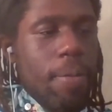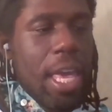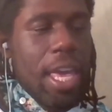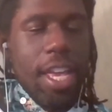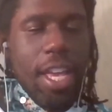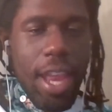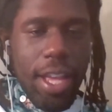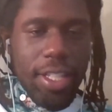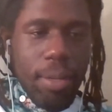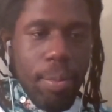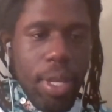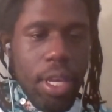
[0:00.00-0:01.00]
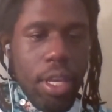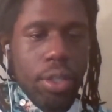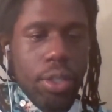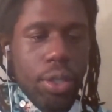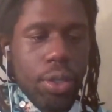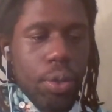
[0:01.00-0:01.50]
he connected me
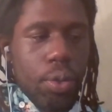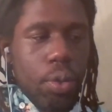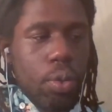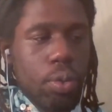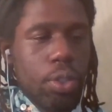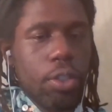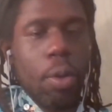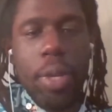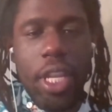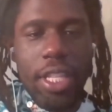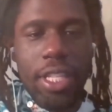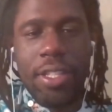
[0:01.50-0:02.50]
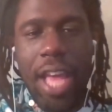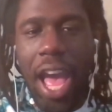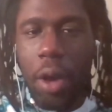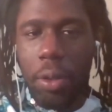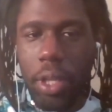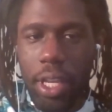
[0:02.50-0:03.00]
to so many
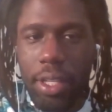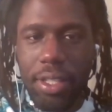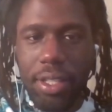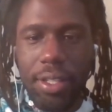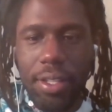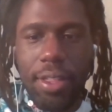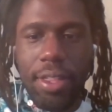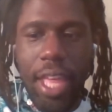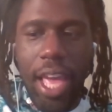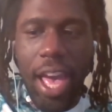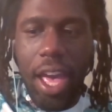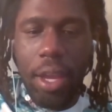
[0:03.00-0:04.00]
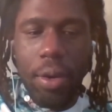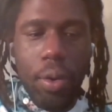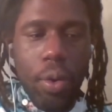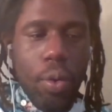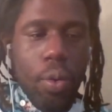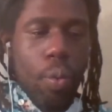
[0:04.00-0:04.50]
outlets that
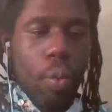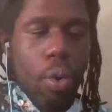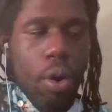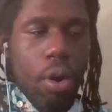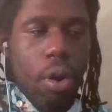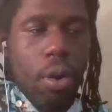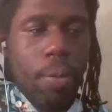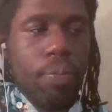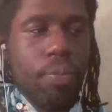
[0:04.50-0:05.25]
were